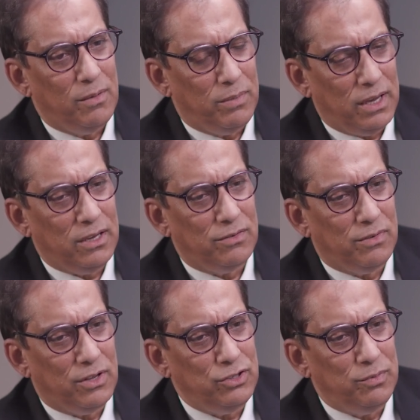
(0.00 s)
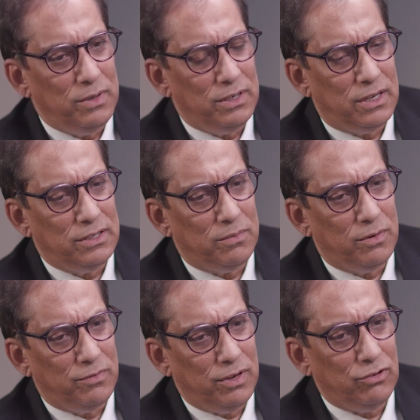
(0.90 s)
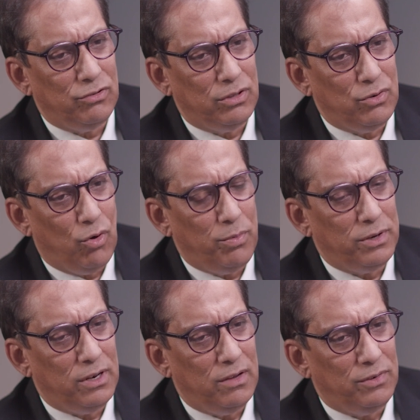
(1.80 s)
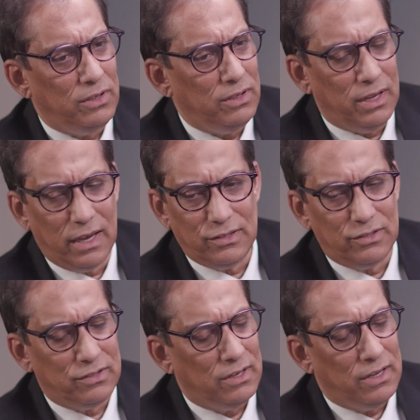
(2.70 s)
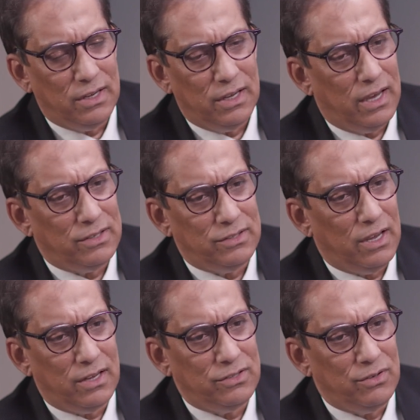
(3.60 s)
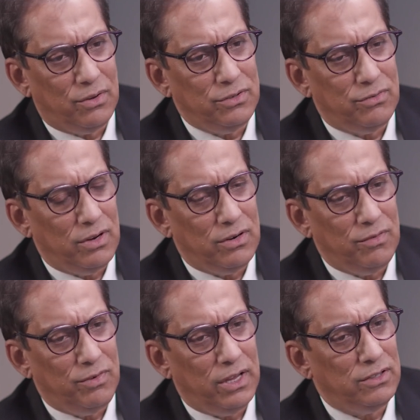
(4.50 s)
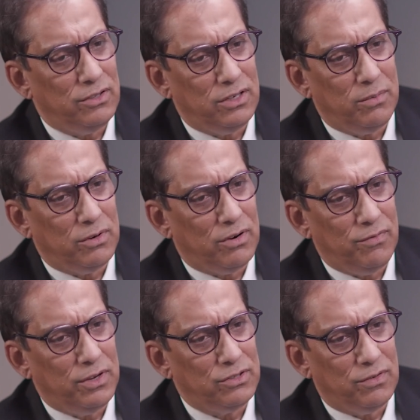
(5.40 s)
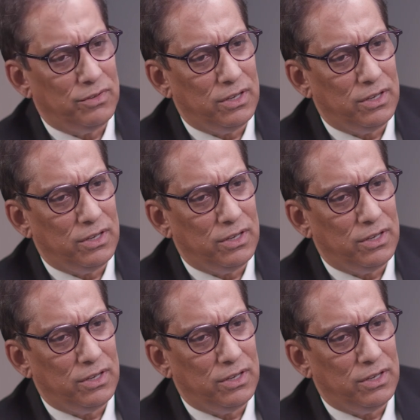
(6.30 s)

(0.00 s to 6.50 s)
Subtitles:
black advancement at a professional corporate level has not reflected the demographics of the